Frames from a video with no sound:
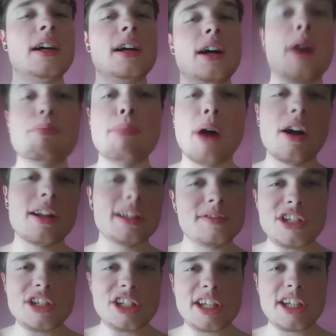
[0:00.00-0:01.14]
a ball of
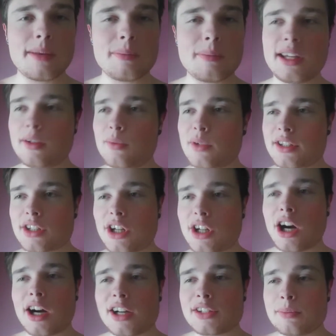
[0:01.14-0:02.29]
chi at me, which
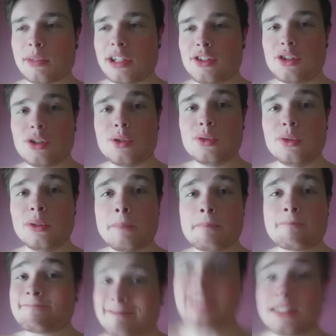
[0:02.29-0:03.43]
caused me to,
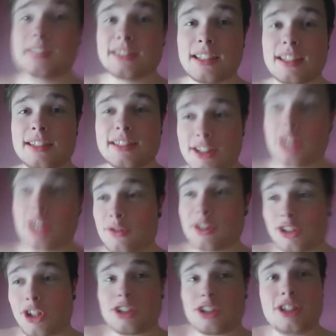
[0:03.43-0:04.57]

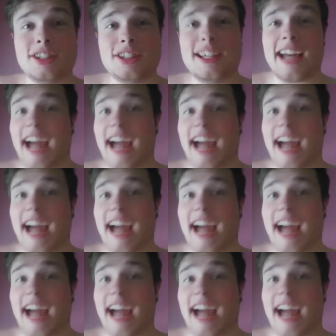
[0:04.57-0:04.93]
I